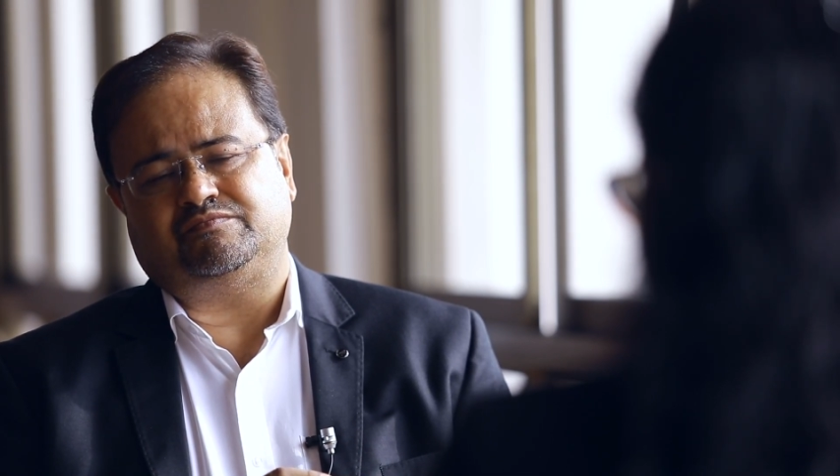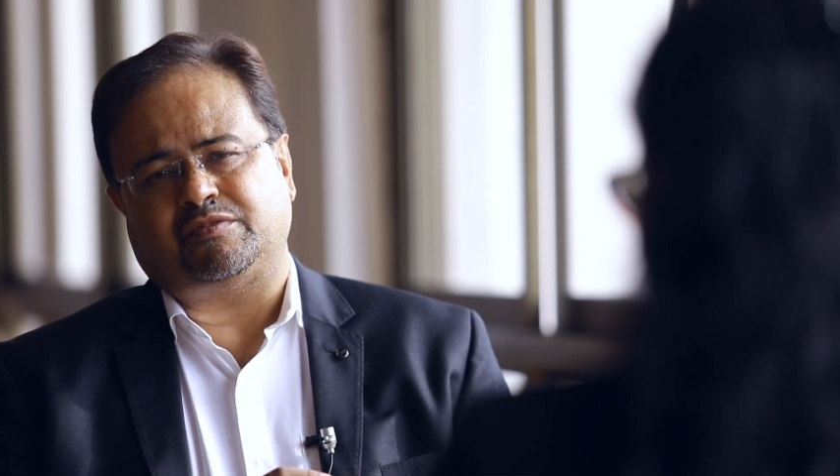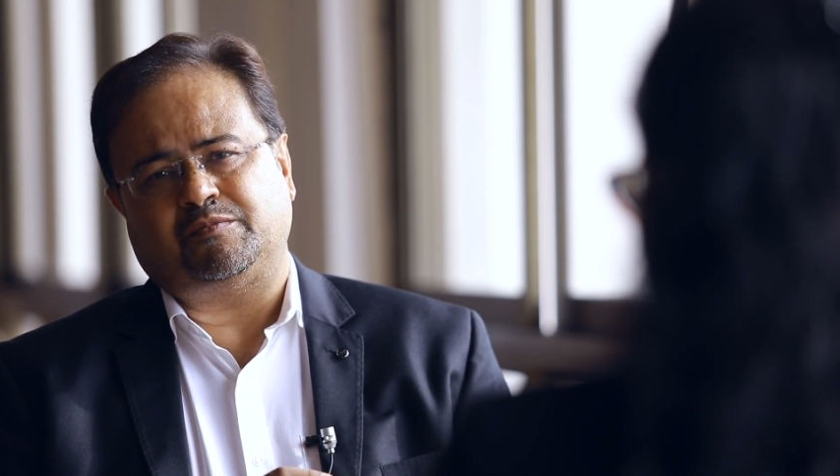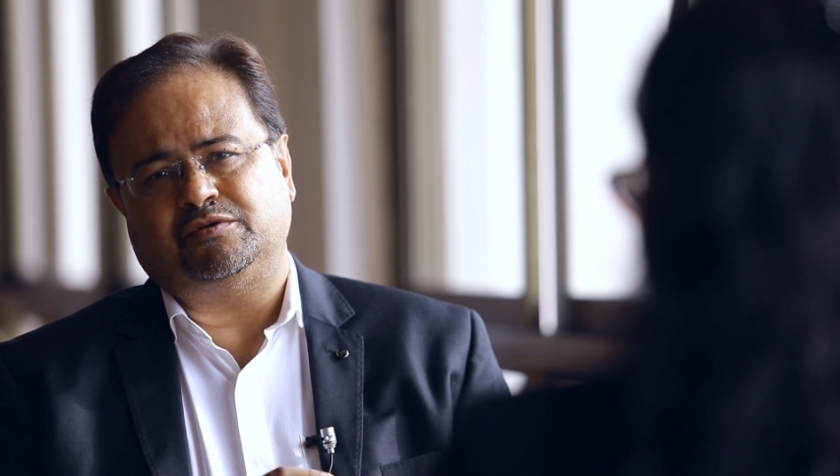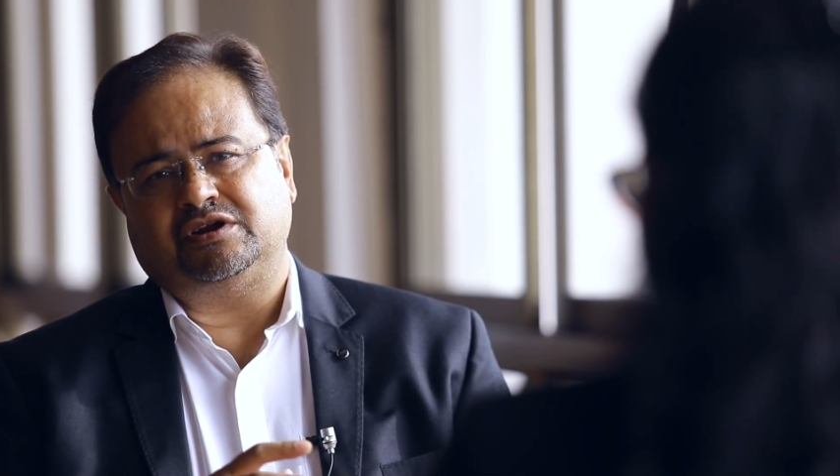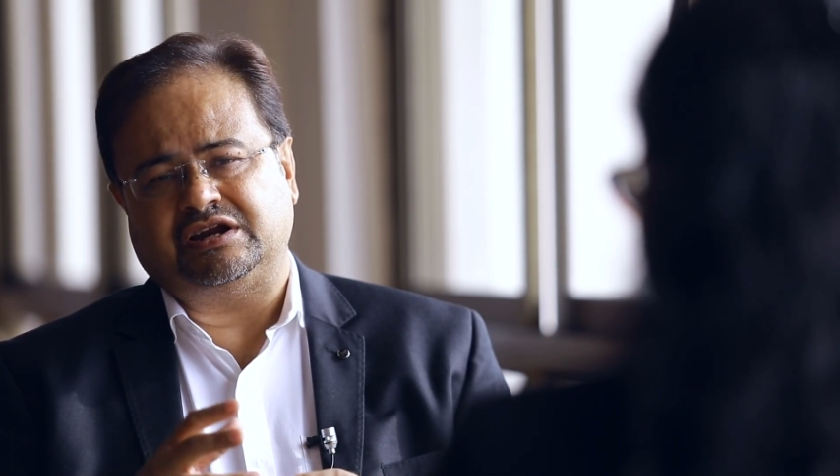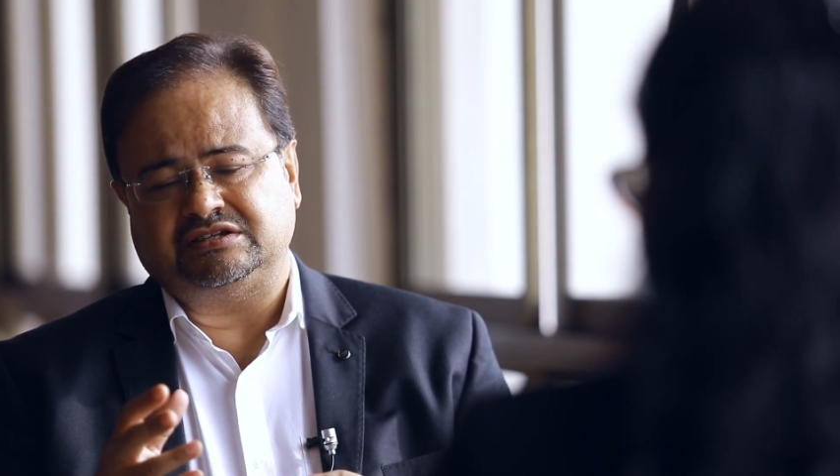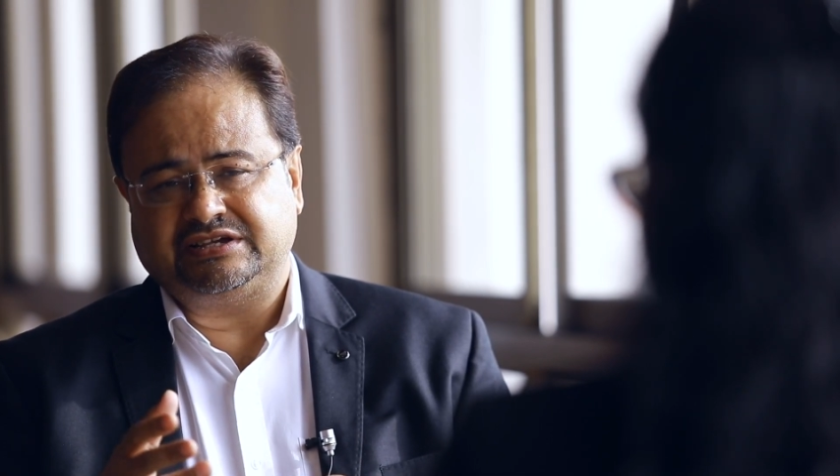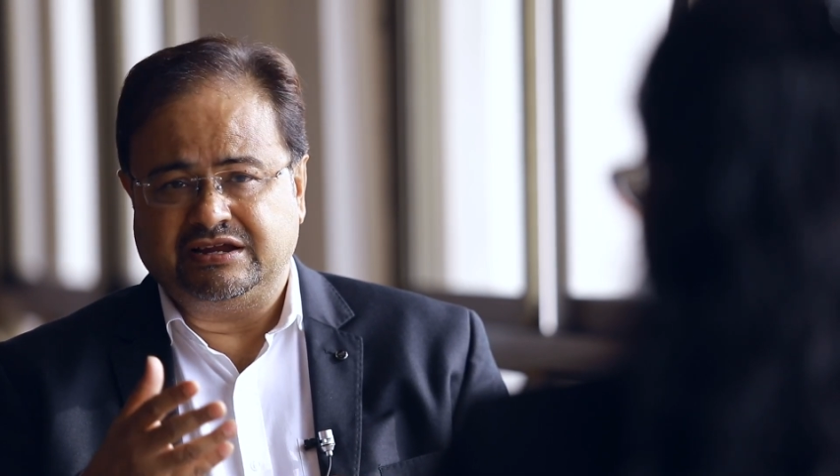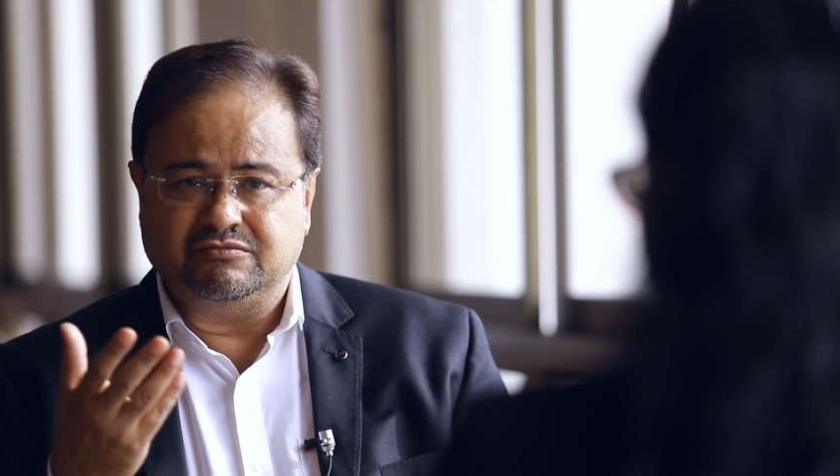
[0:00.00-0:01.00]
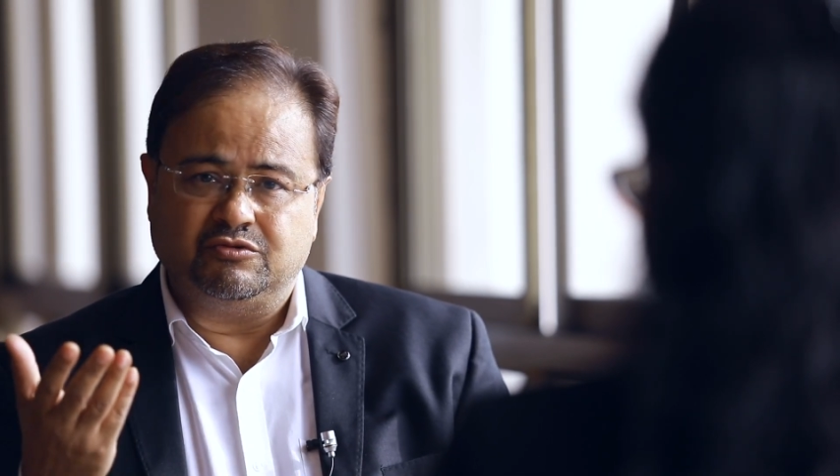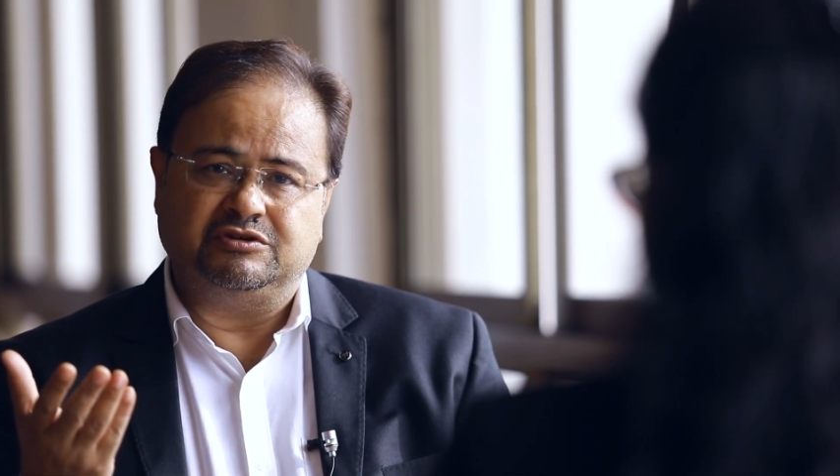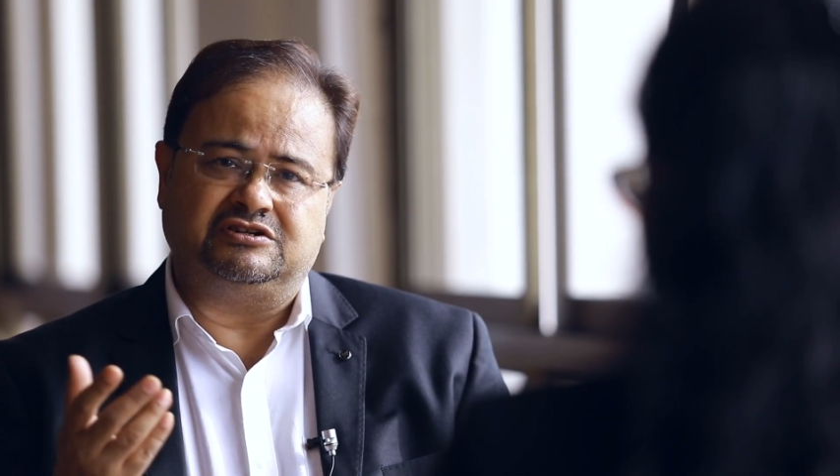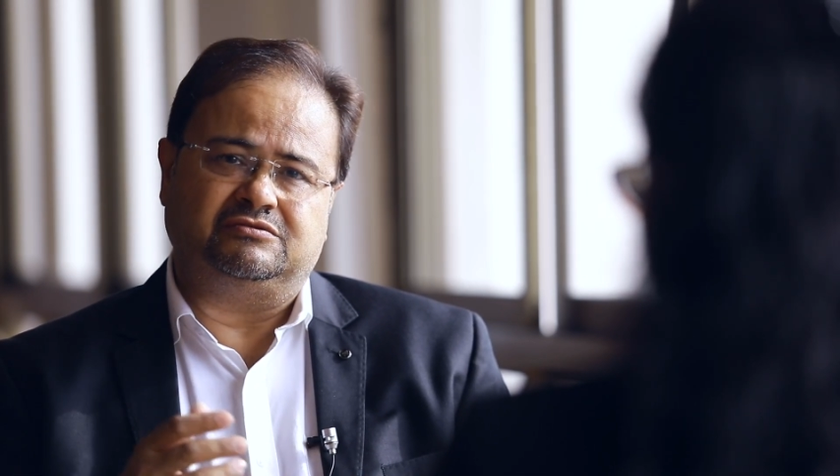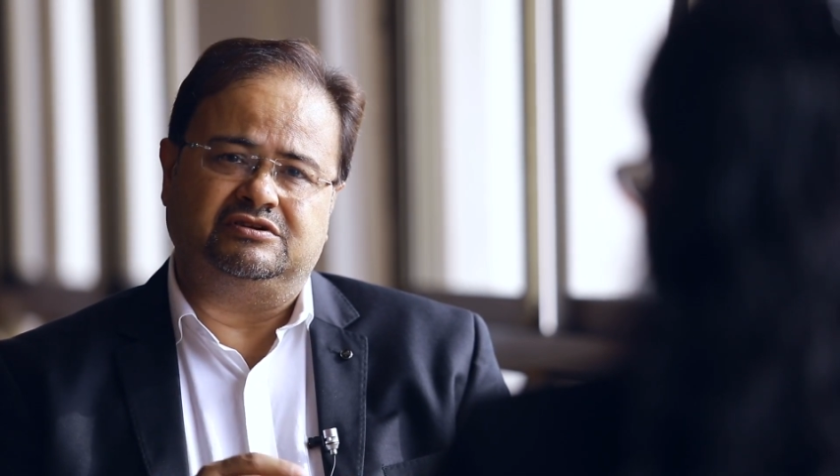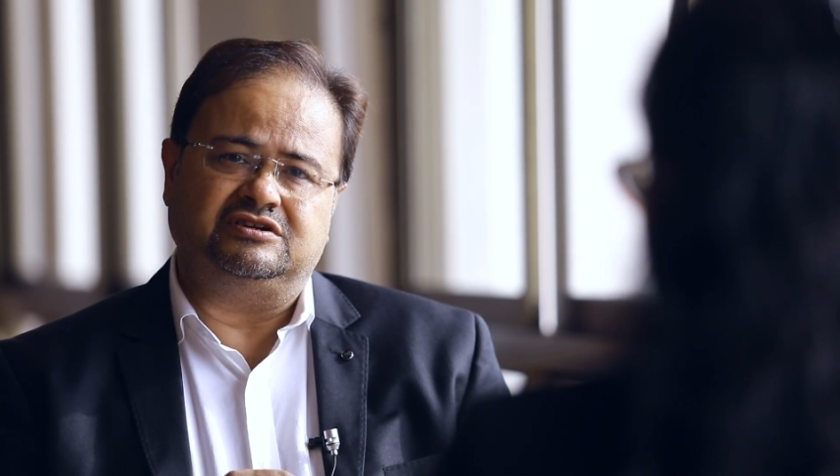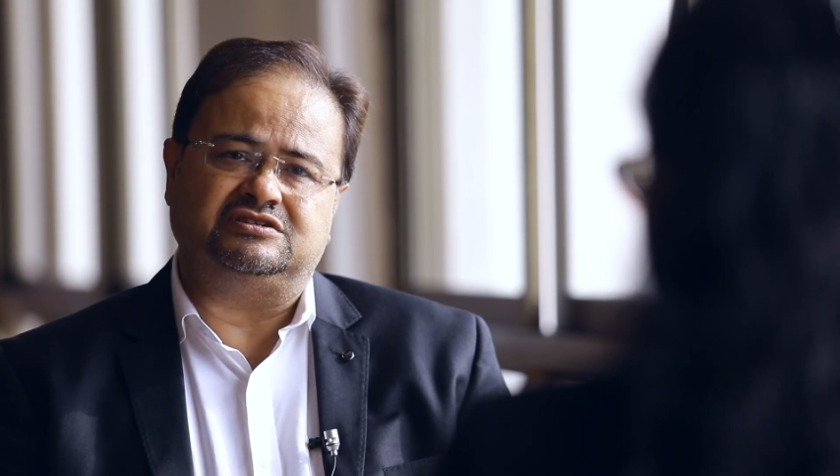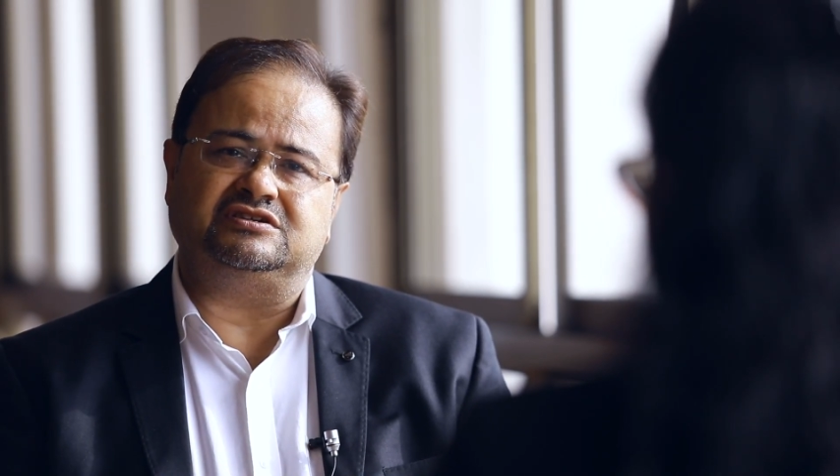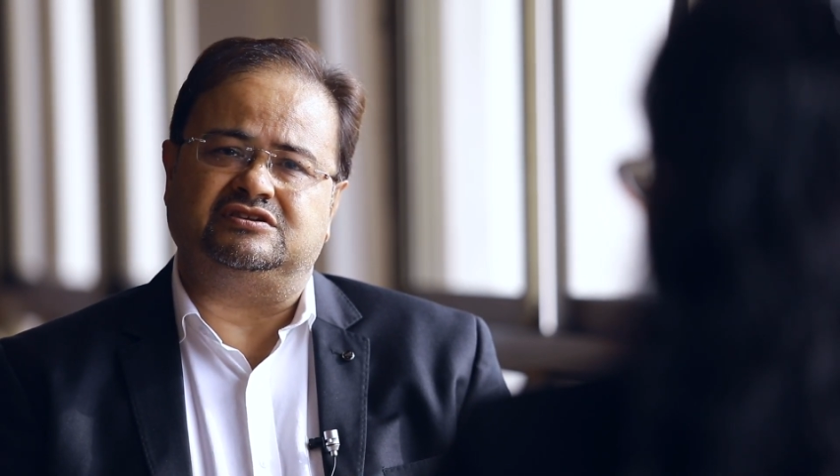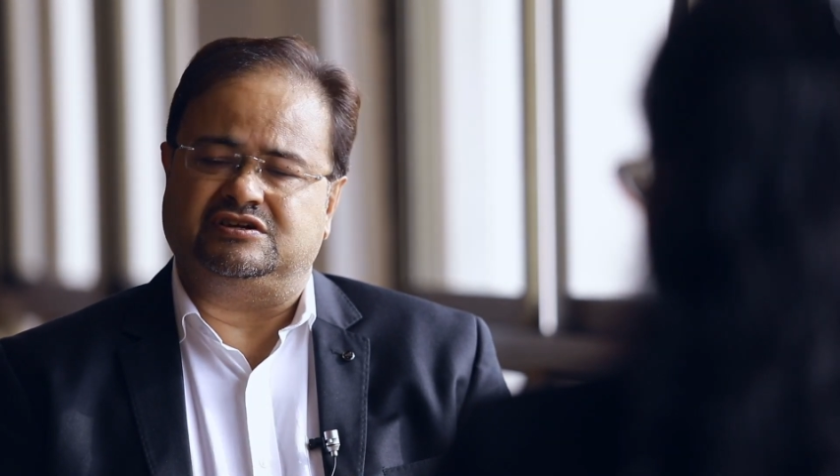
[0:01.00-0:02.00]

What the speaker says: popular and has gained momentum in recent